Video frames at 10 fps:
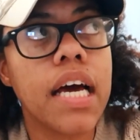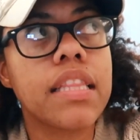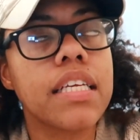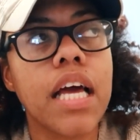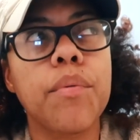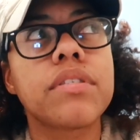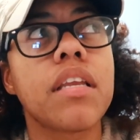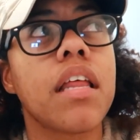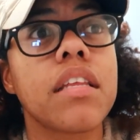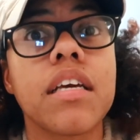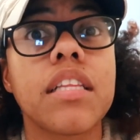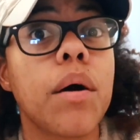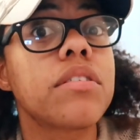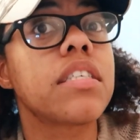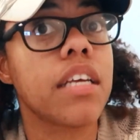I think that was another thing
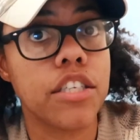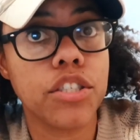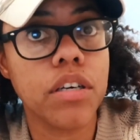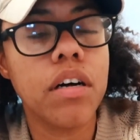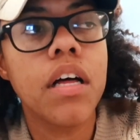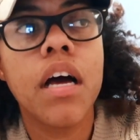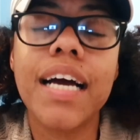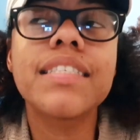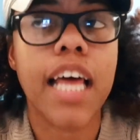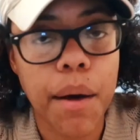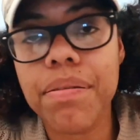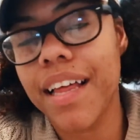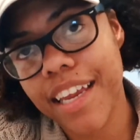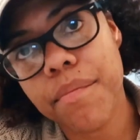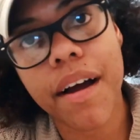that was essential. I stopped
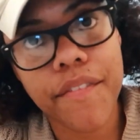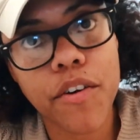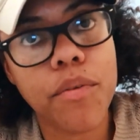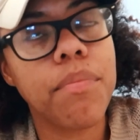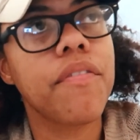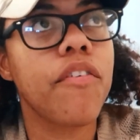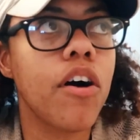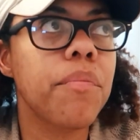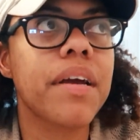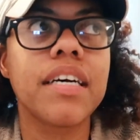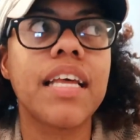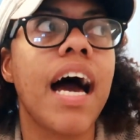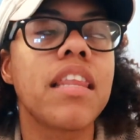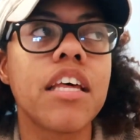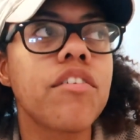planning my food before because
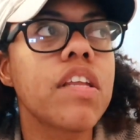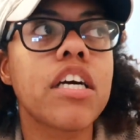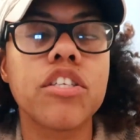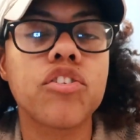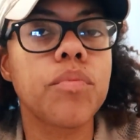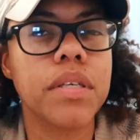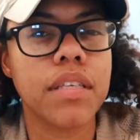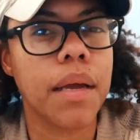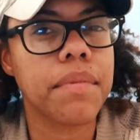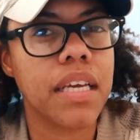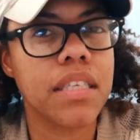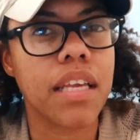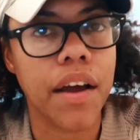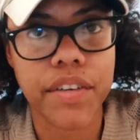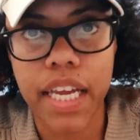I literally consume the same
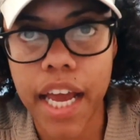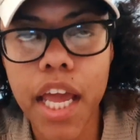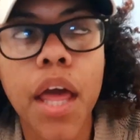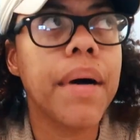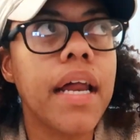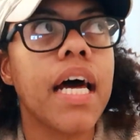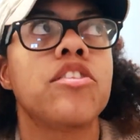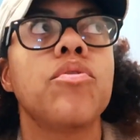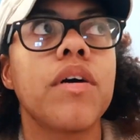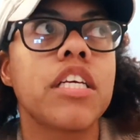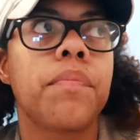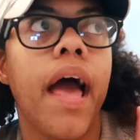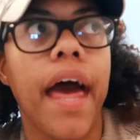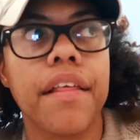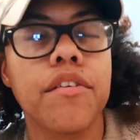things every day, but I do want to
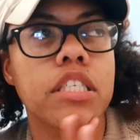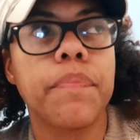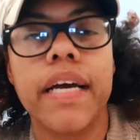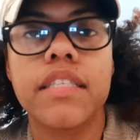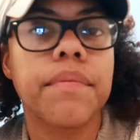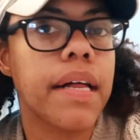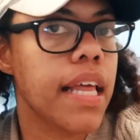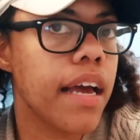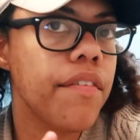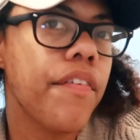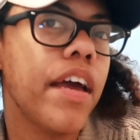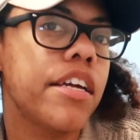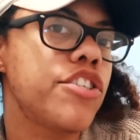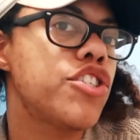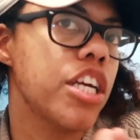add a little spice to my life
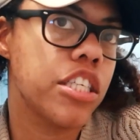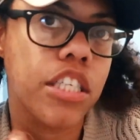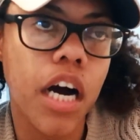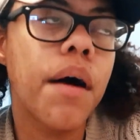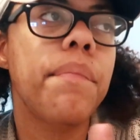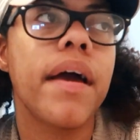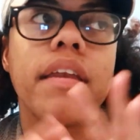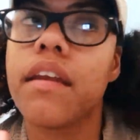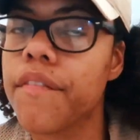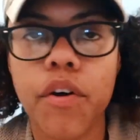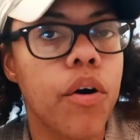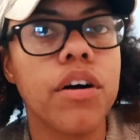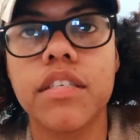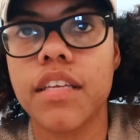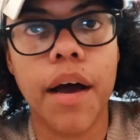and change it up. And of
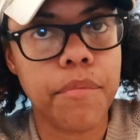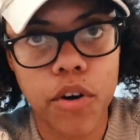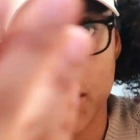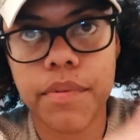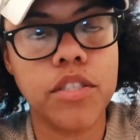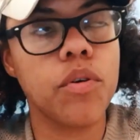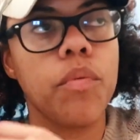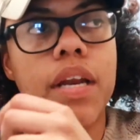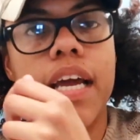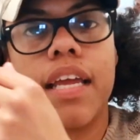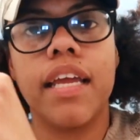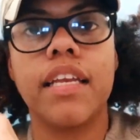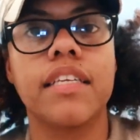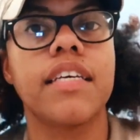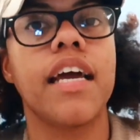course, I'm going to be doing what I eat
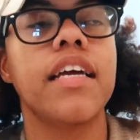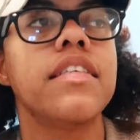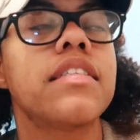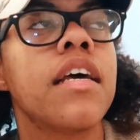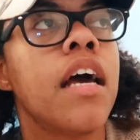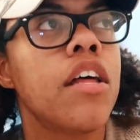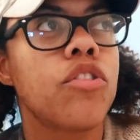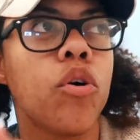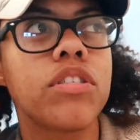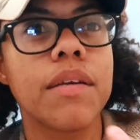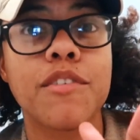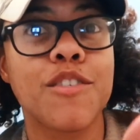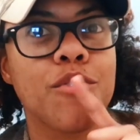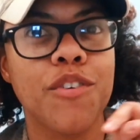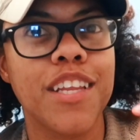in the days. Those seems to
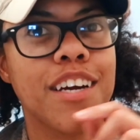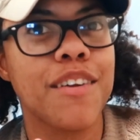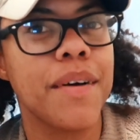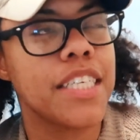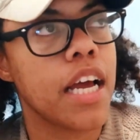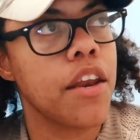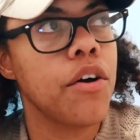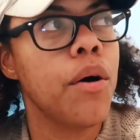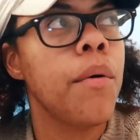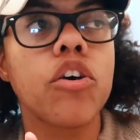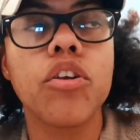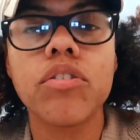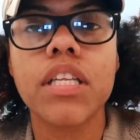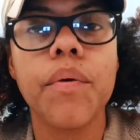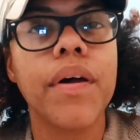do really good on my channel. So
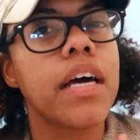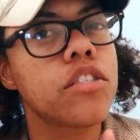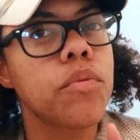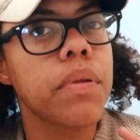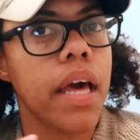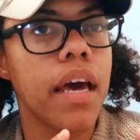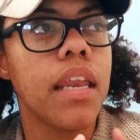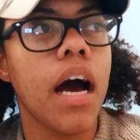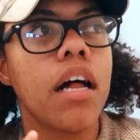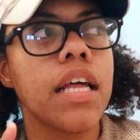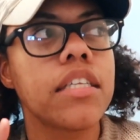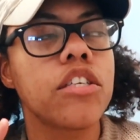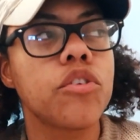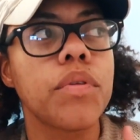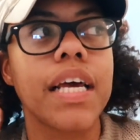usually when I do plan, I like
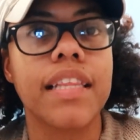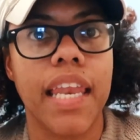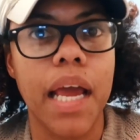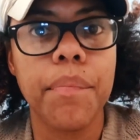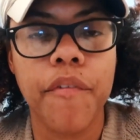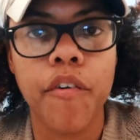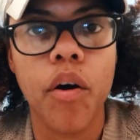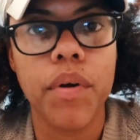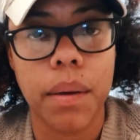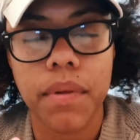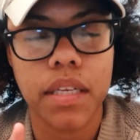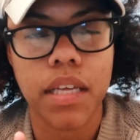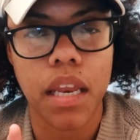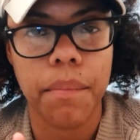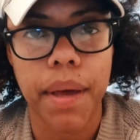to do it like the night before when I'm laying
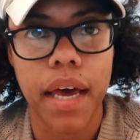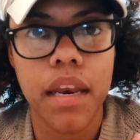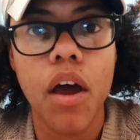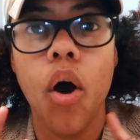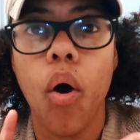down in bed.